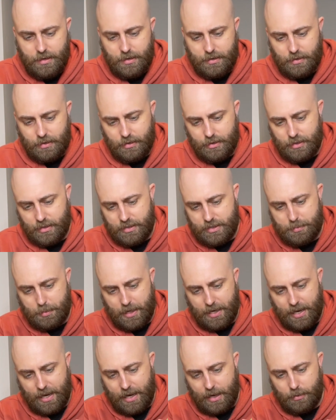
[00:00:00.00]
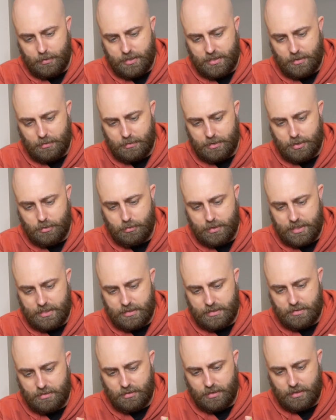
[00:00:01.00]
You know, you could spend hours here with
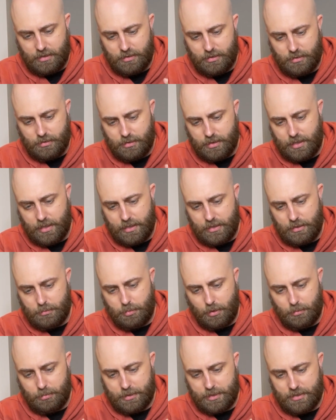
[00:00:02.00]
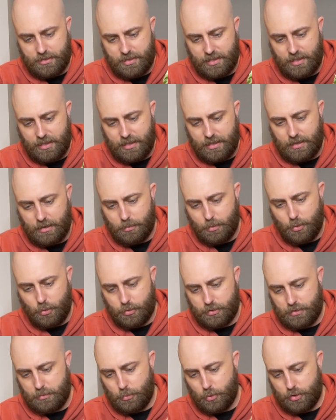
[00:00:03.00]
tweezers trying to do it, and you're probably just going to end up
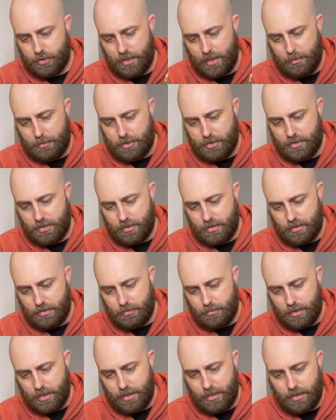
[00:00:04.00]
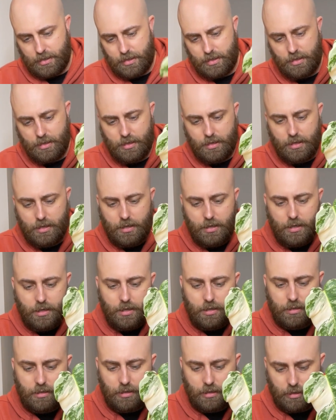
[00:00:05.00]
causing more damage than you are
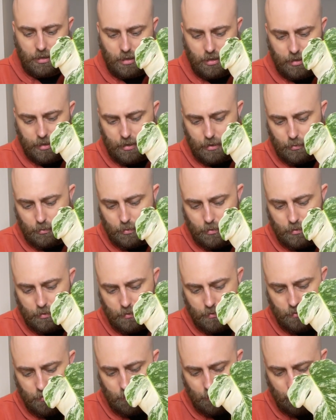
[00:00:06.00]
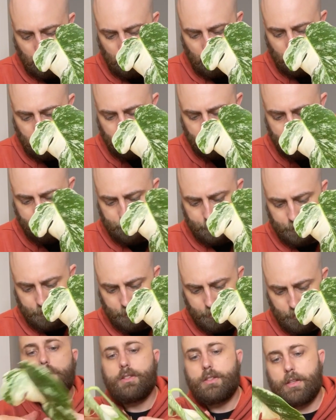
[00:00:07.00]
going to clean the roots. So
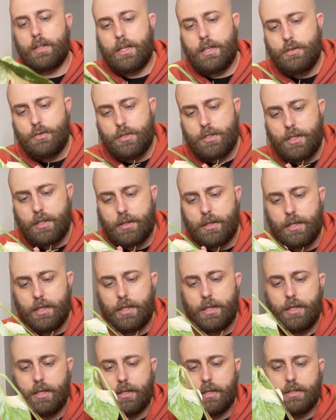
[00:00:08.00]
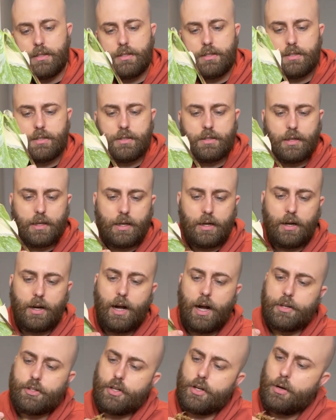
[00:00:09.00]
the interesting thing is, and
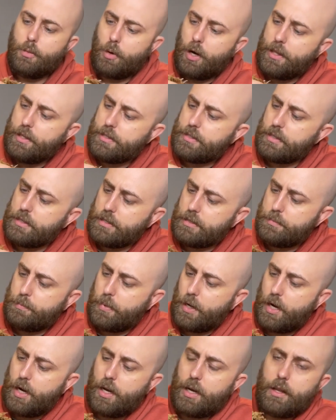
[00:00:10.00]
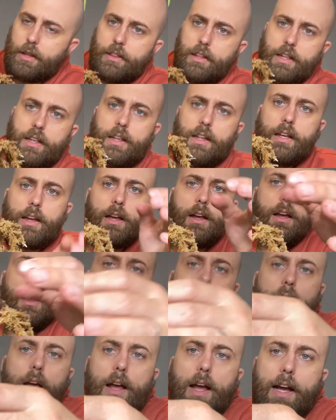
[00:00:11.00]
I don't know why this is, but the
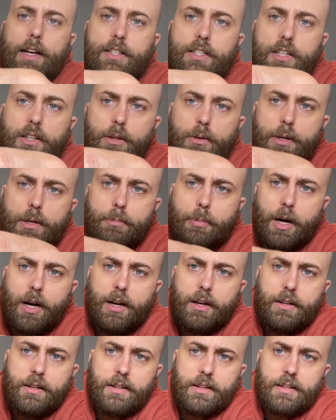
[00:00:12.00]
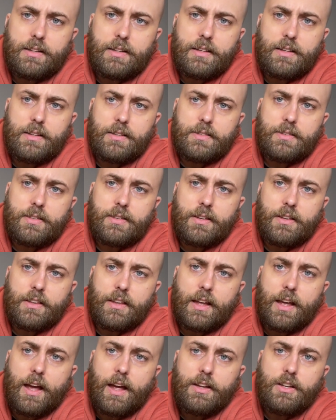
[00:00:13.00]
axillary bud is there.